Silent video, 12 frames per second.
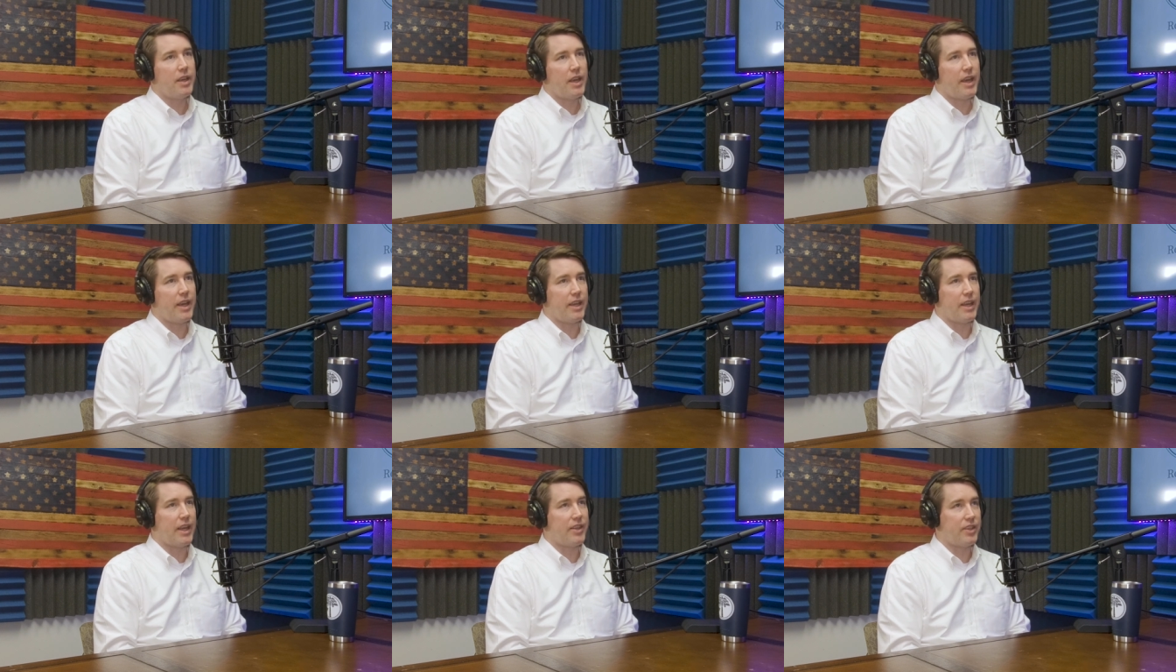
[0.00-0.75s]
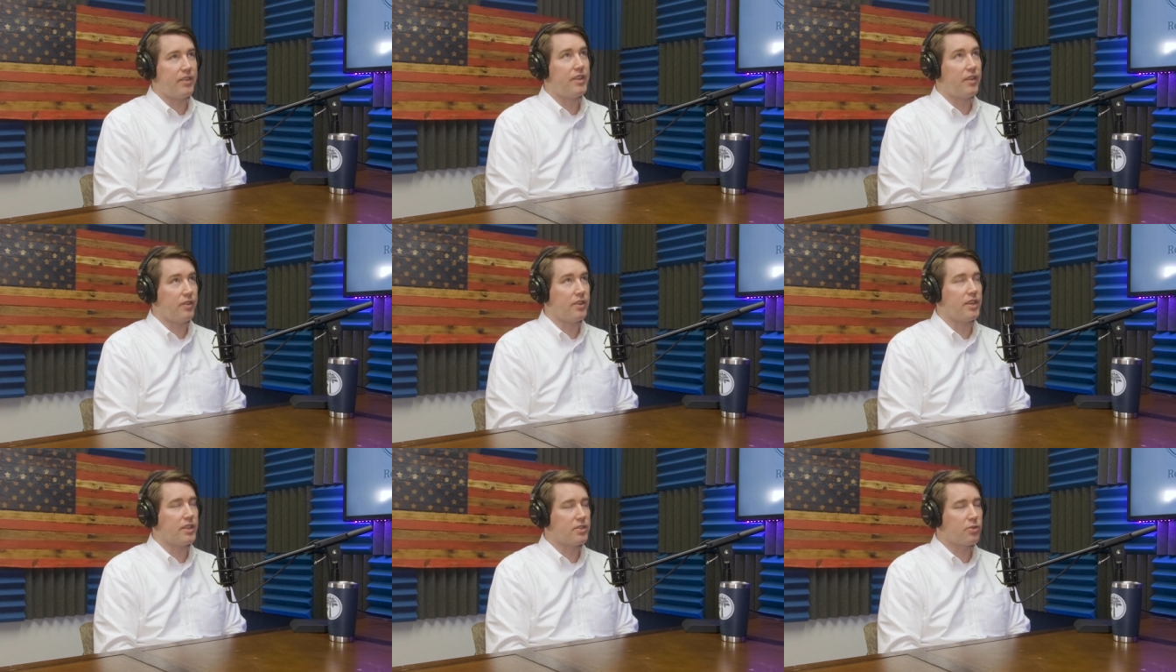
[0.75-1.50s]
And I definitely
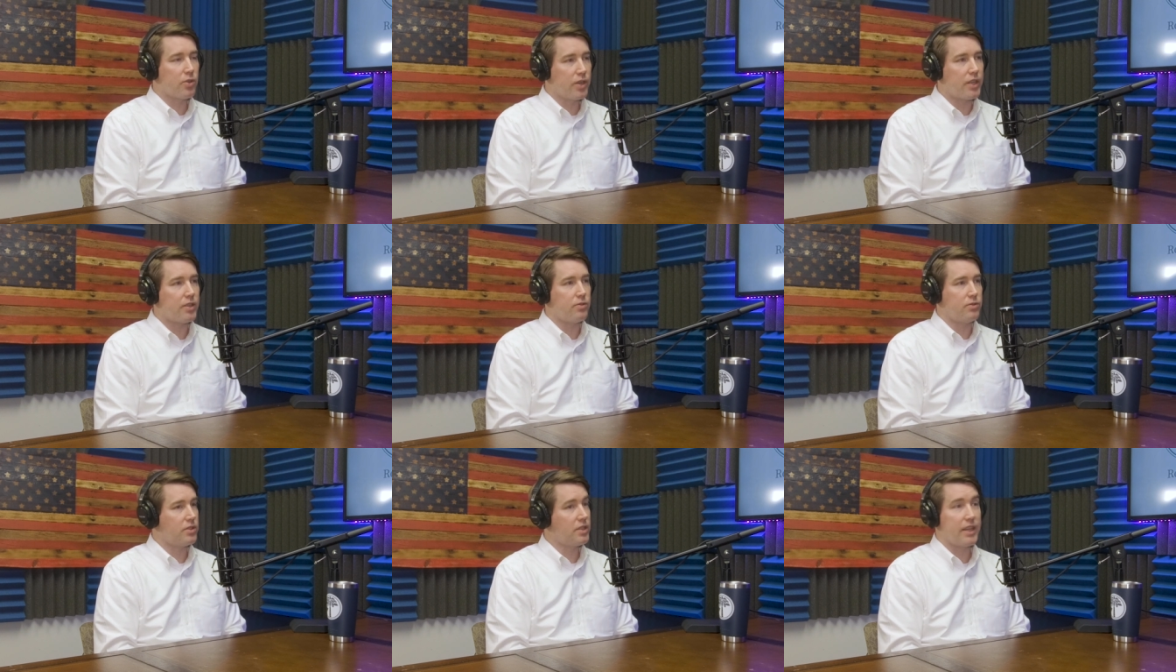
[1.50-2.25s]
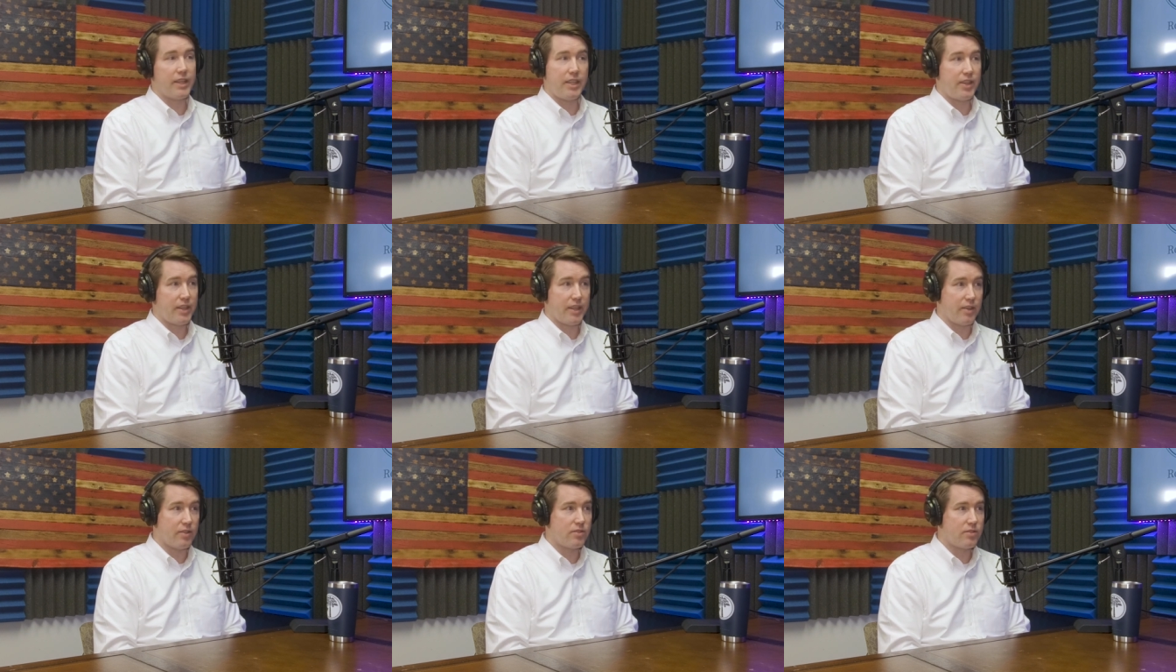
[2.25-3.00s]
think it's critical, just like anything
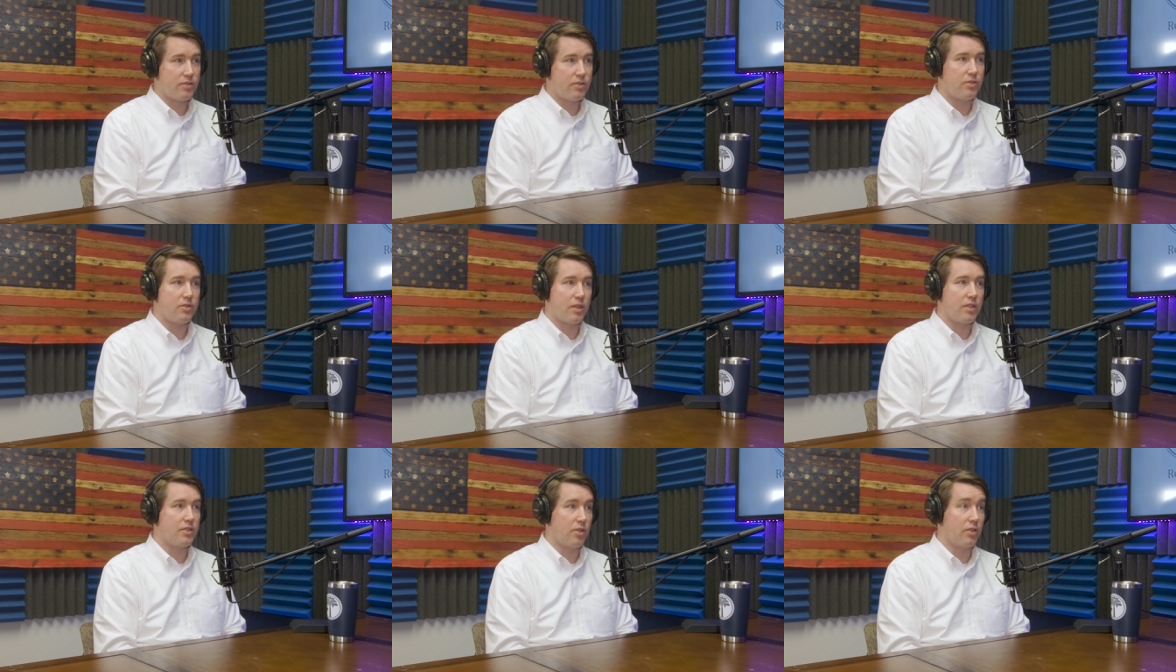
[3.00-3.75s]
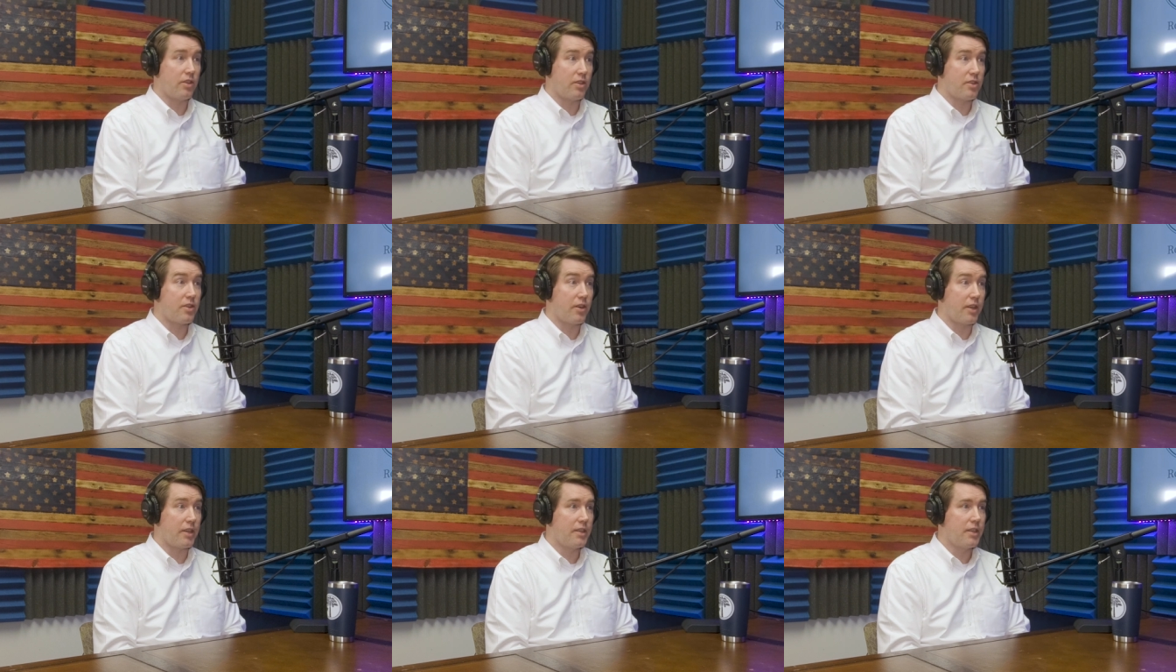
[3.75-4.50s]
else, you should consult an
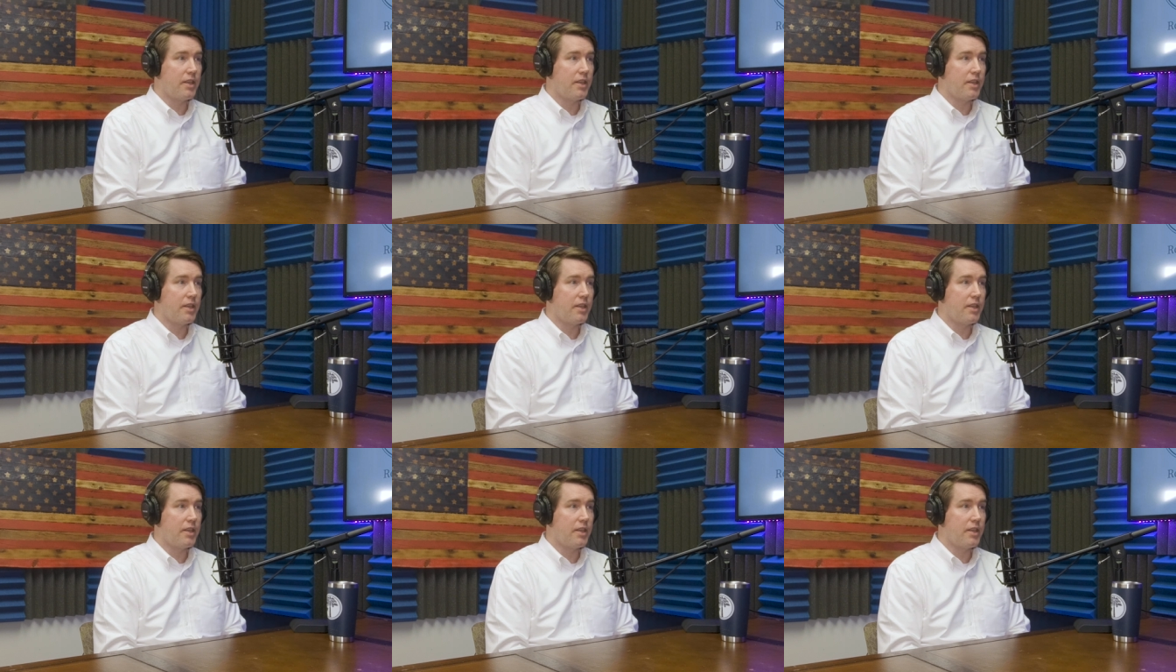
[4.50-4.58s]
attorney.